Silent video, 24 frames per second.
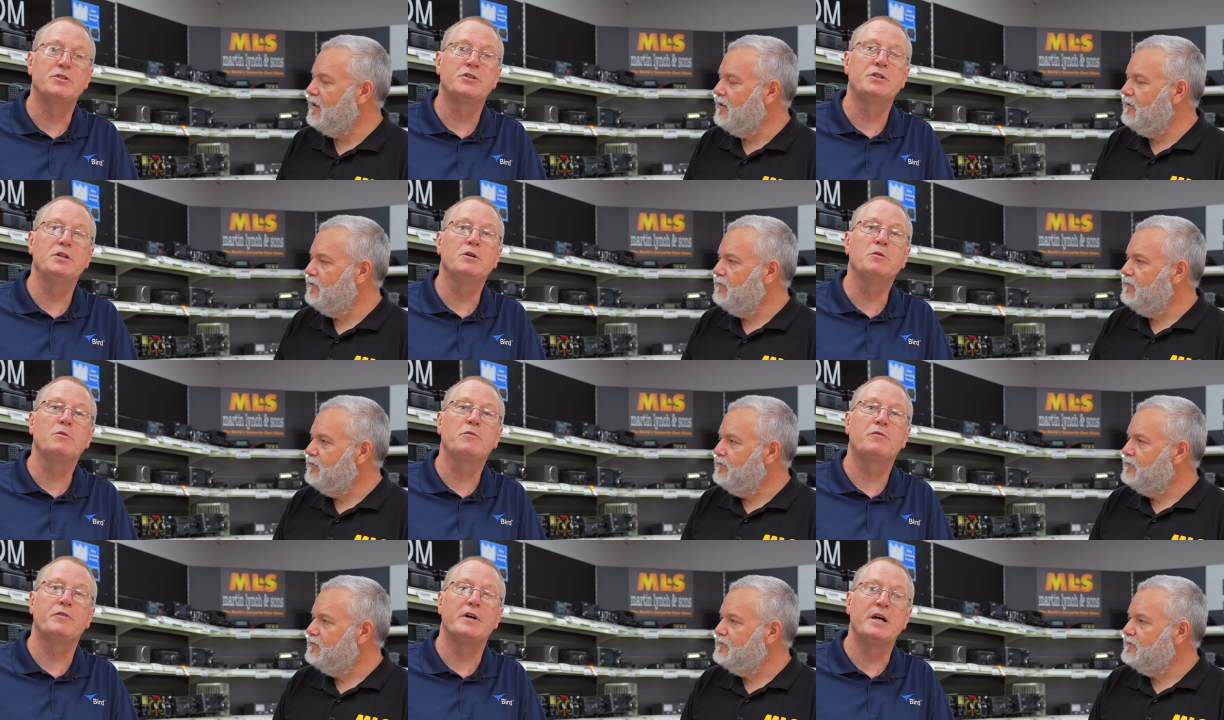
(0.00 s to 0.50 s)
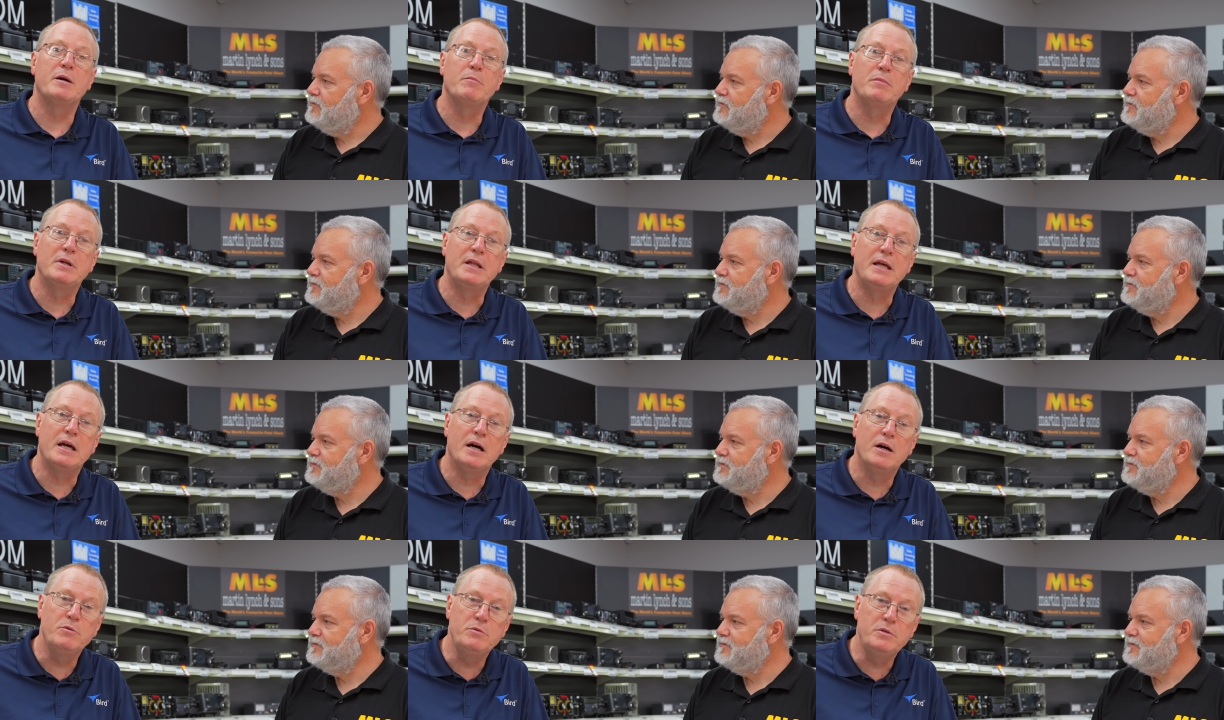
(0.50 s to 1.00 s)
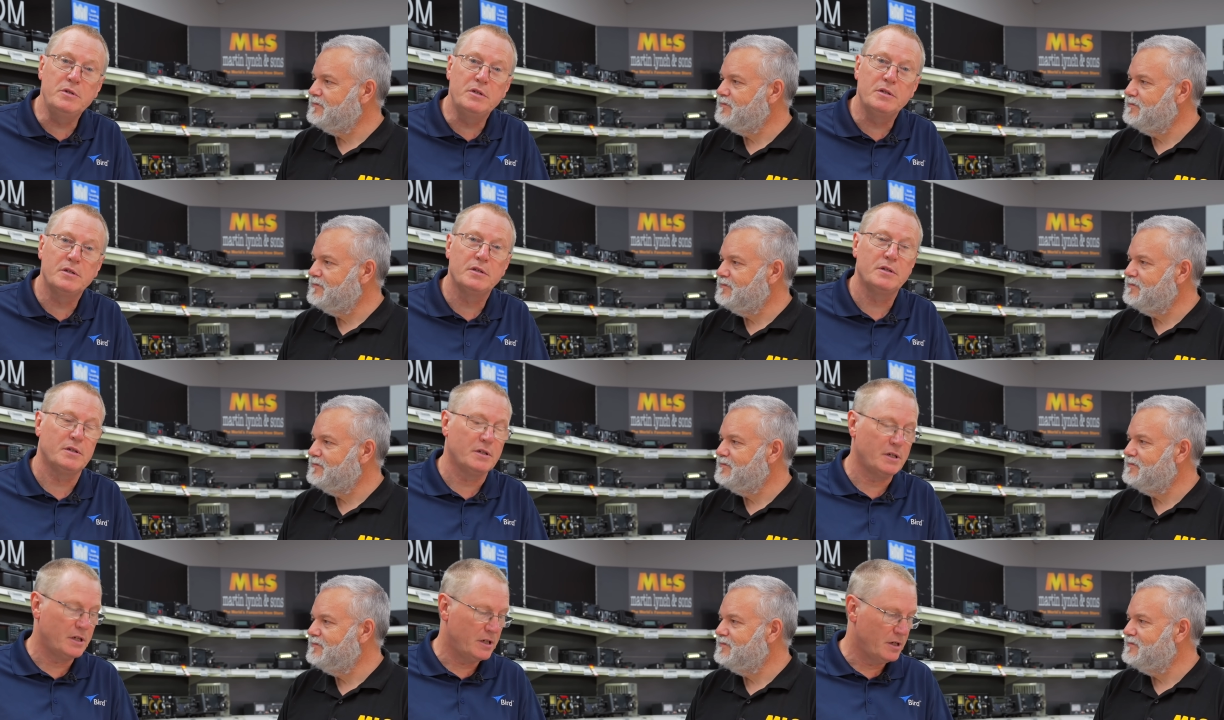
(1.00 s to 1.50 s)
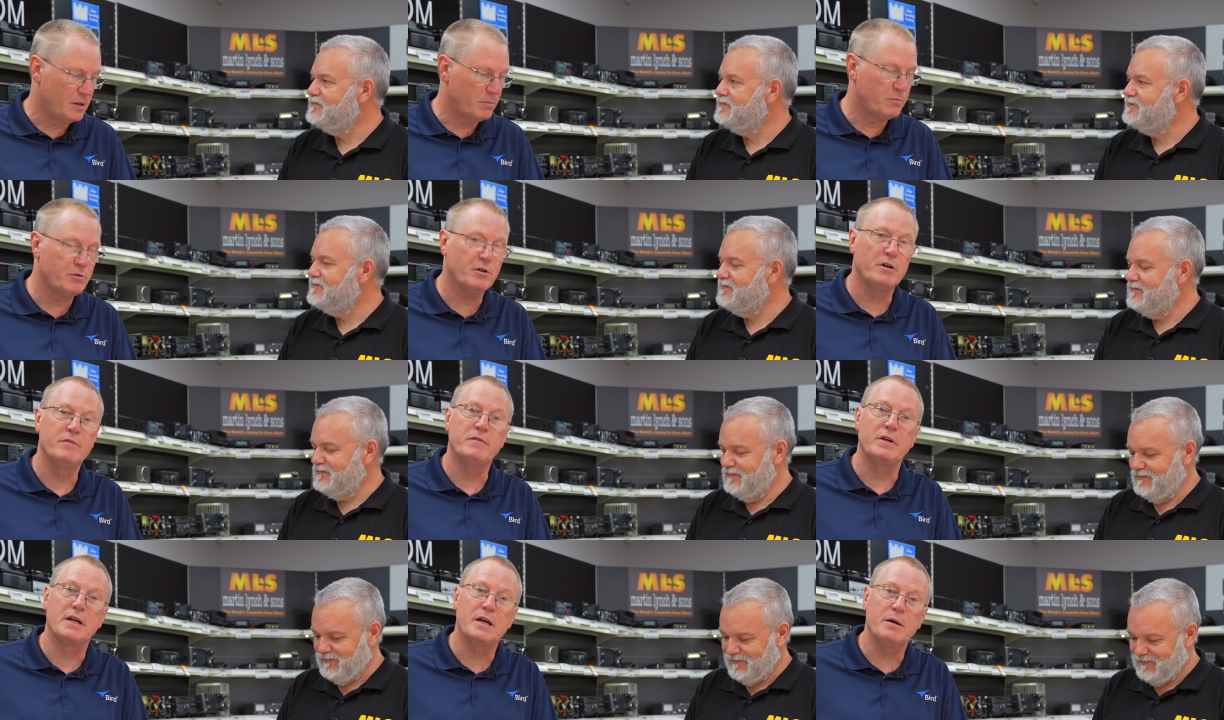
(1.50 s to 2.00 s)
Speaker 1: still family owned, uh,
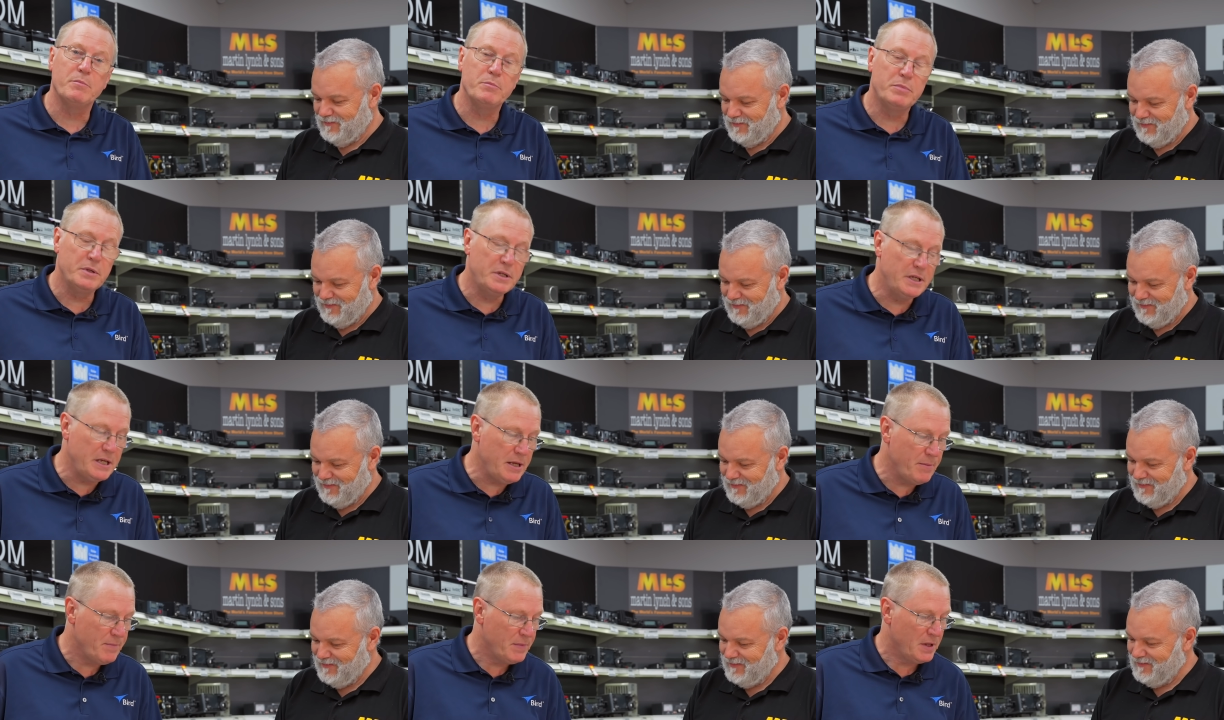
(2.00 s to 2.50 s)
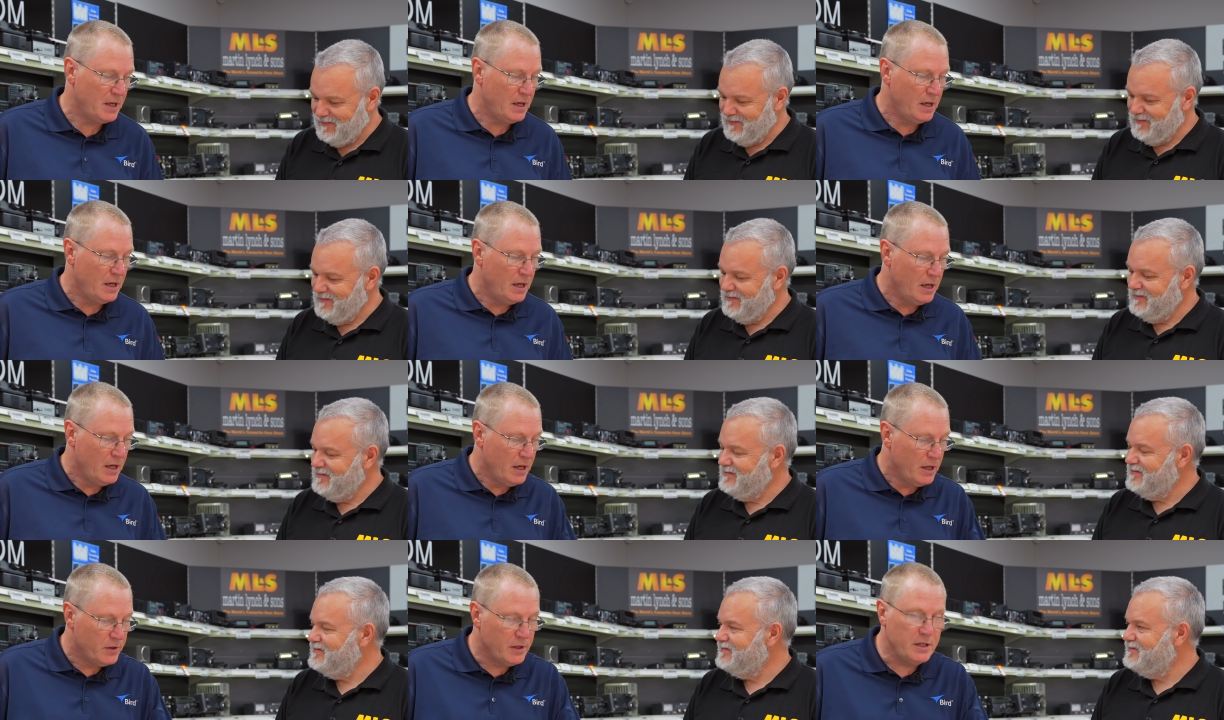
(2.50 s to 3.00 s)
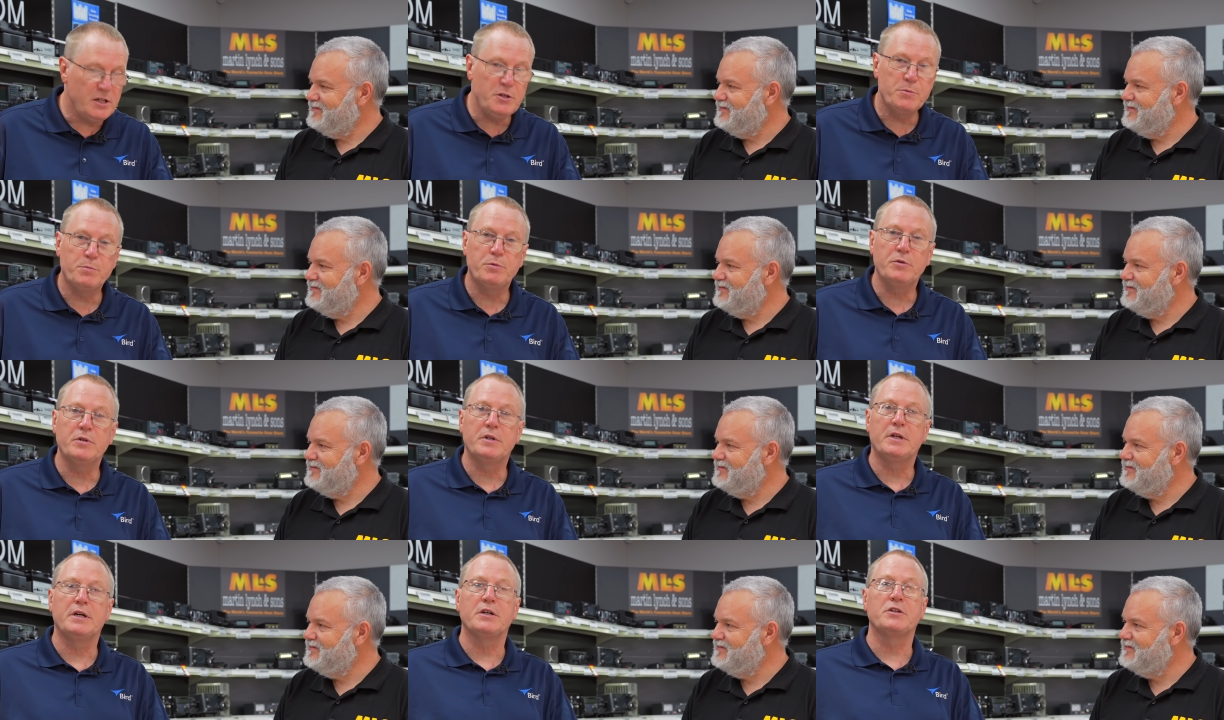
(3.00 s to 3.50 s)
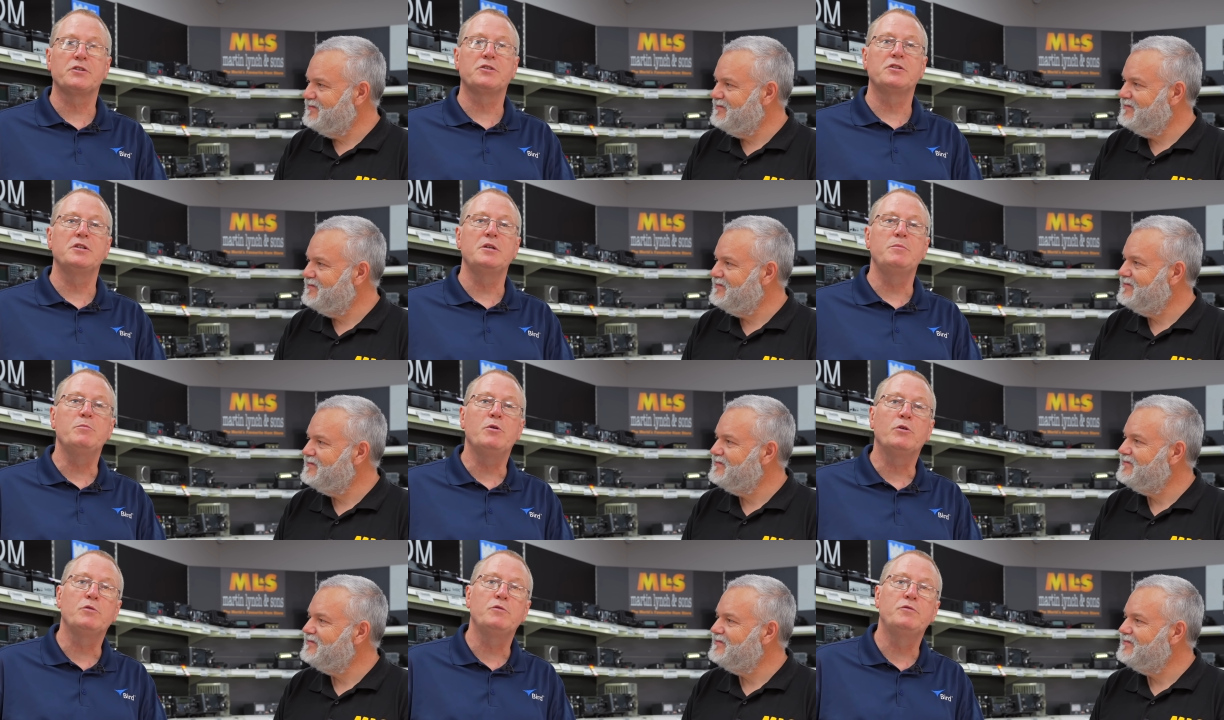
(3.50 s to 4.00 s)
private company. These products,
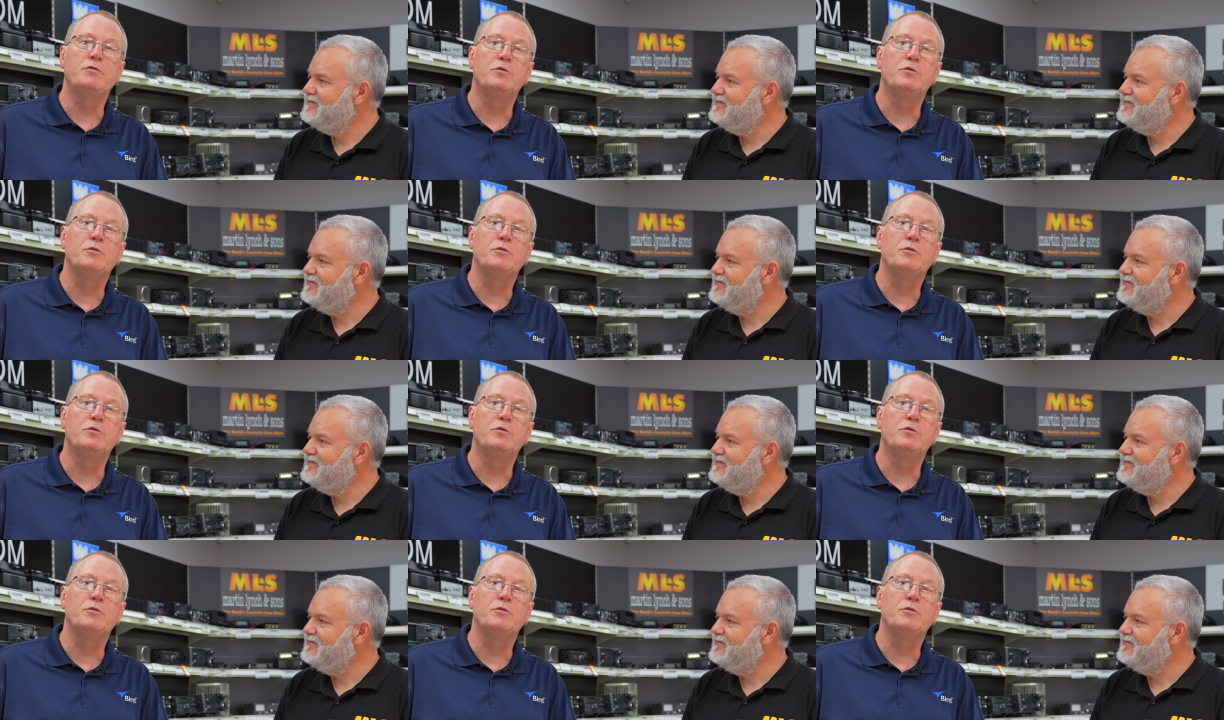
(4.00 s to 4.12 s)
the Model